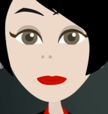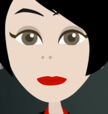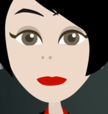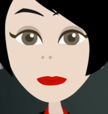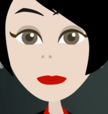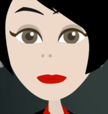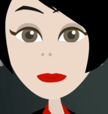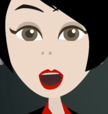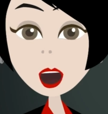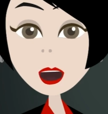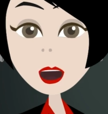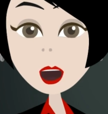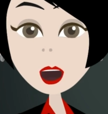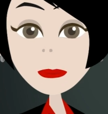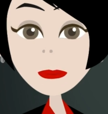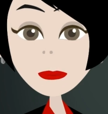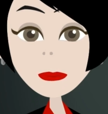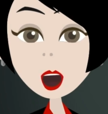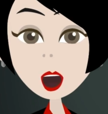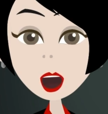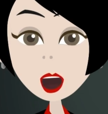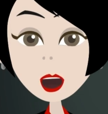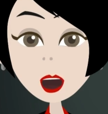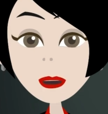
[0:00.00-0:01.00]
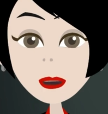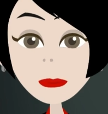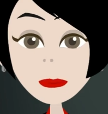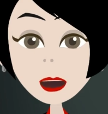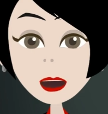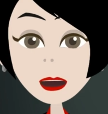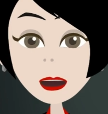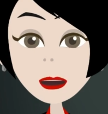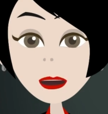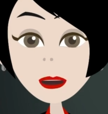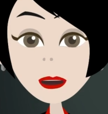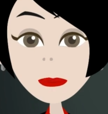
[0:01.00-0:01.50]
Here are two more
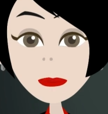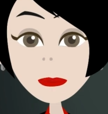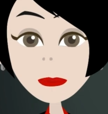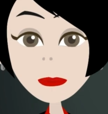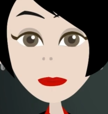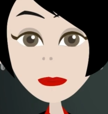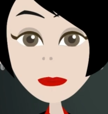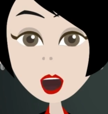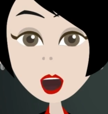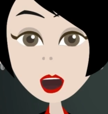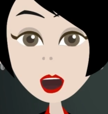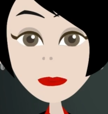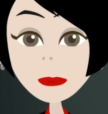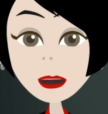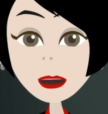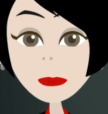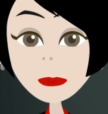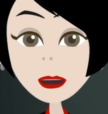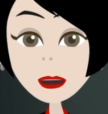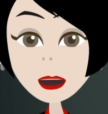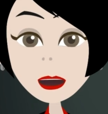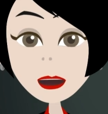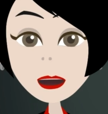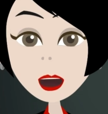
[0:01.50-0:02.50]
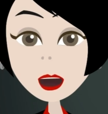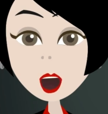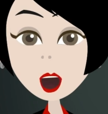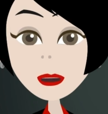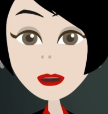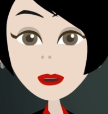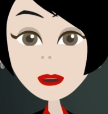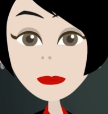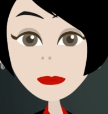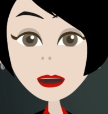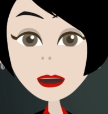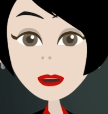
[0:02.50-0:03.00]
series, Basics and
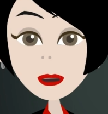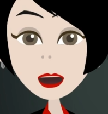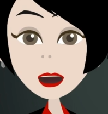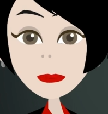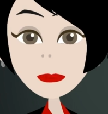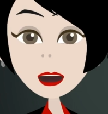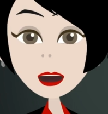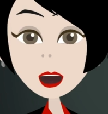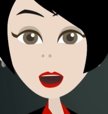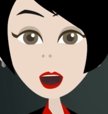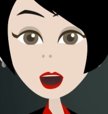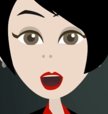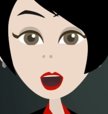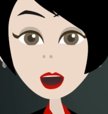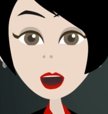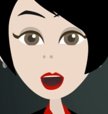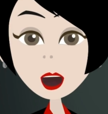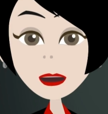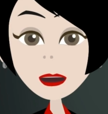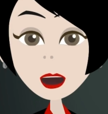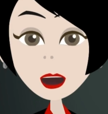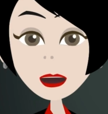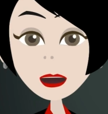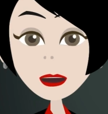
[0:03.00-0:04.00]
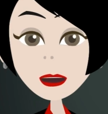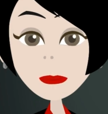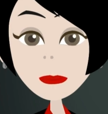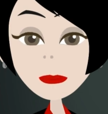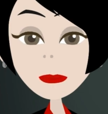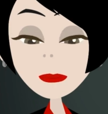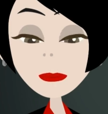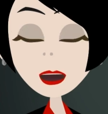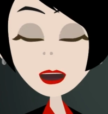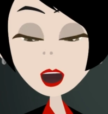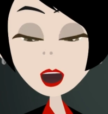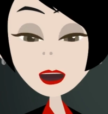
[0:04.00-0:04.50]
Music Publishing 101,
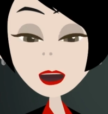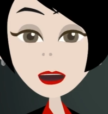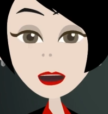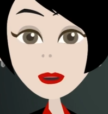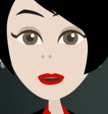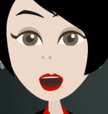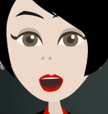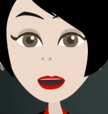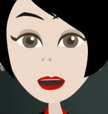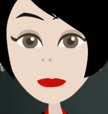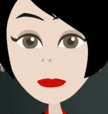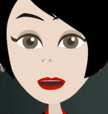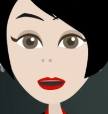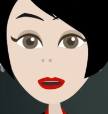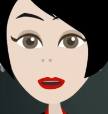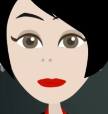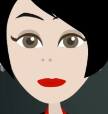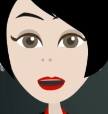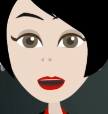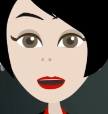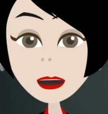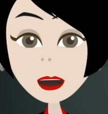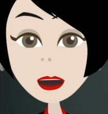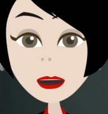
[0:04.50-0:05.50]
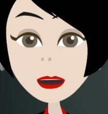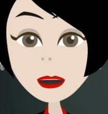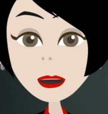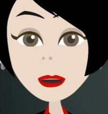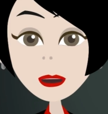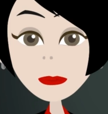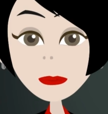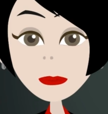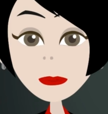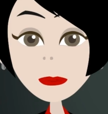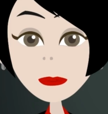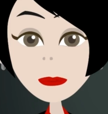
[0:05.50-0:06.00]
if you want to refresh your
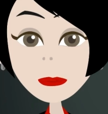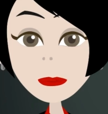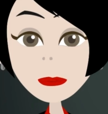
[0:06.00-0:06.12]
knowledge.